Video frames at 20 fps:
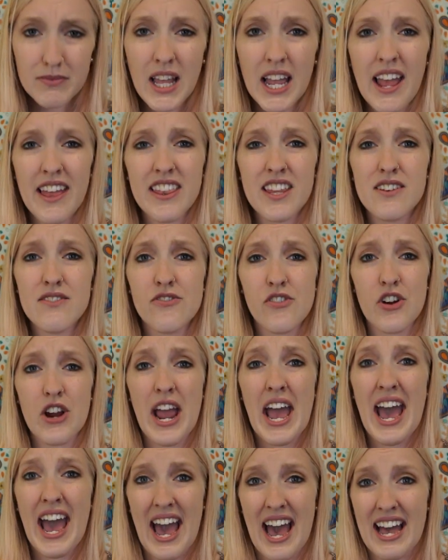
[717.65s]
And then for
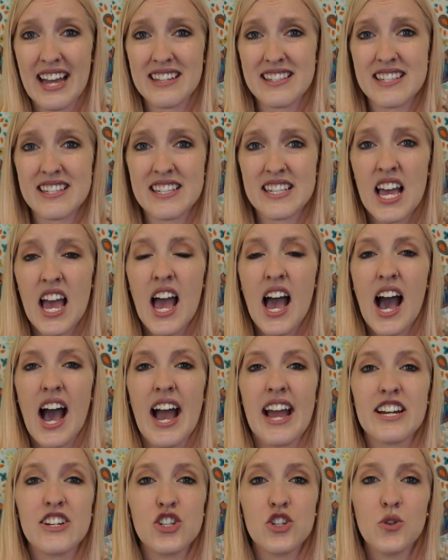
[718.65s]
hats,
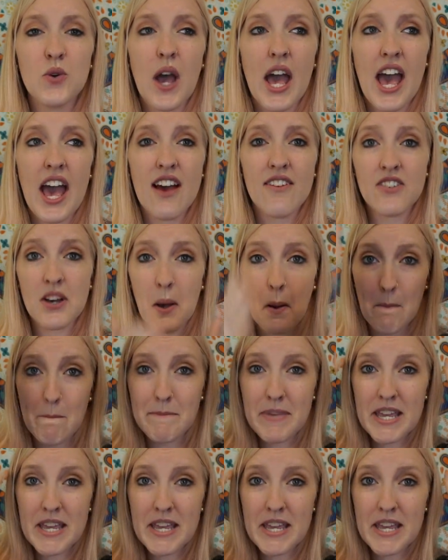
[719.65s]
I do have a